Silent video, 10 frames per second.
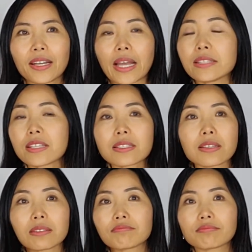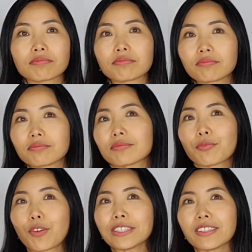I just
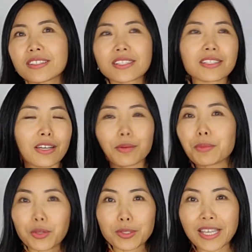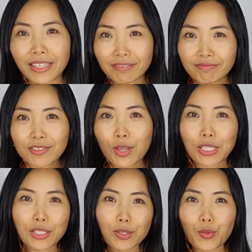found it amusing, so
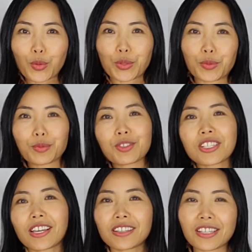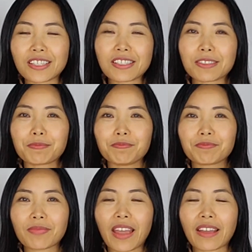I just want to share this.
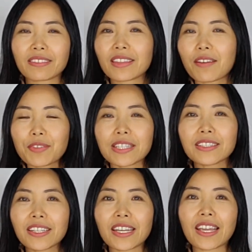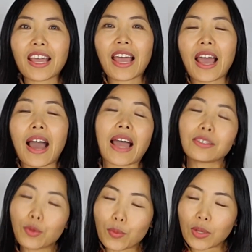And definitely, I
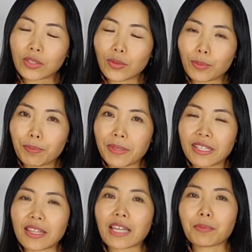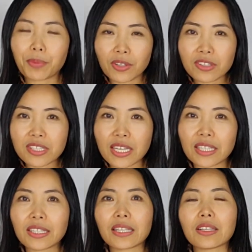don't want to be that
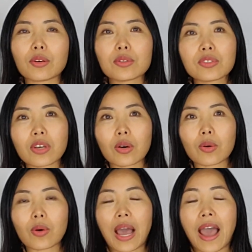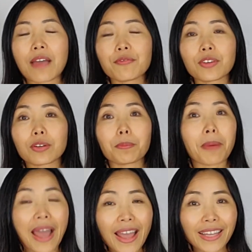person, and also I feel
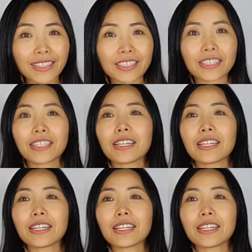bad.